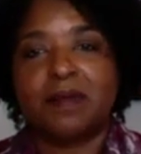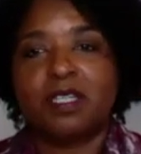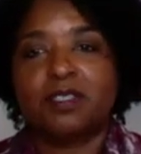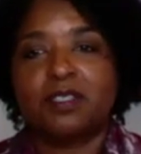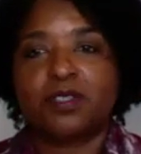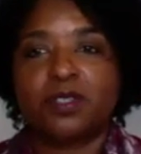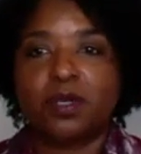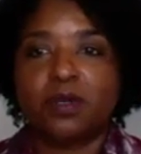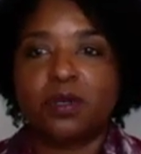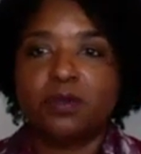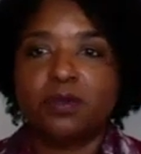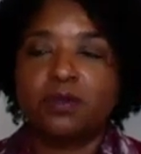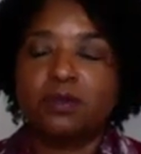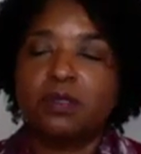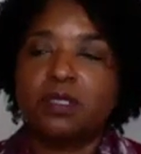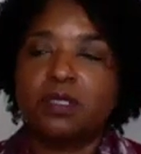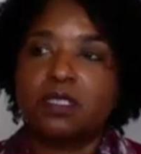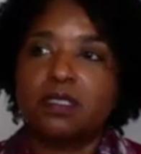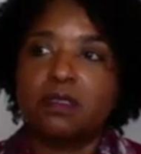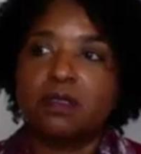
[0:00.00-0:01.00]

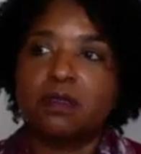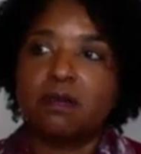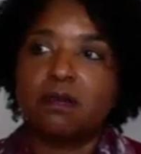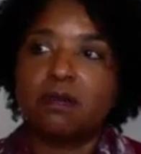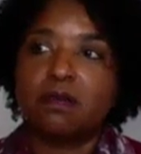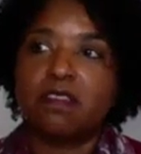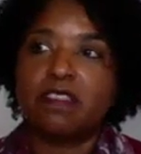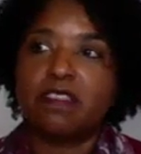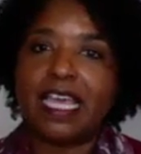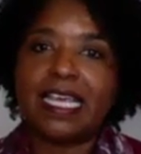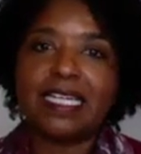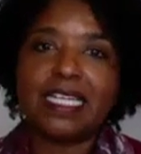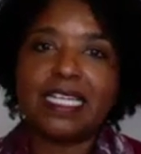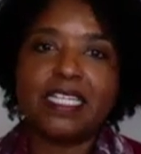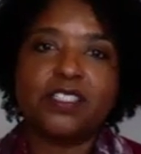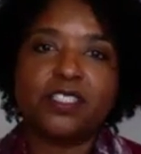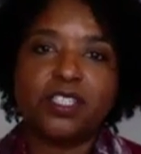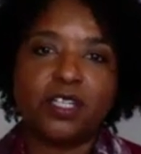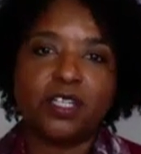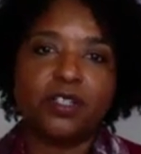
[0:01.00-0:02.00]
So they
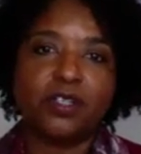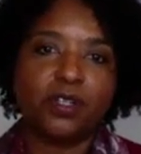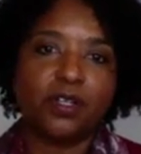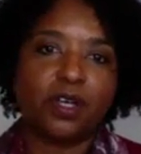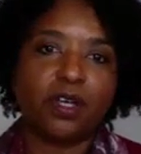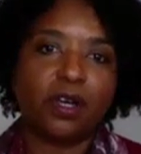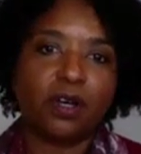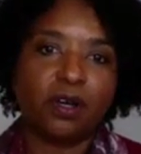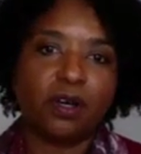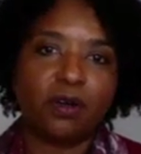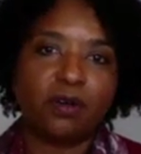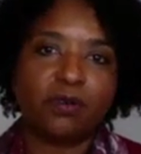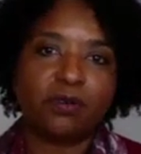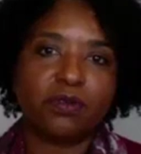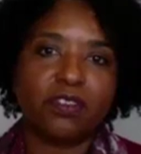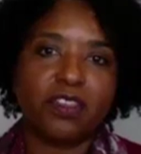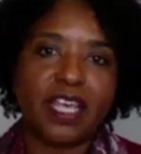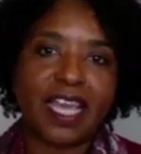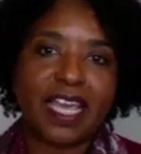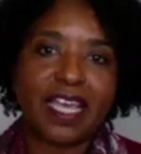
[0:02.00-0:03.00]
need to know,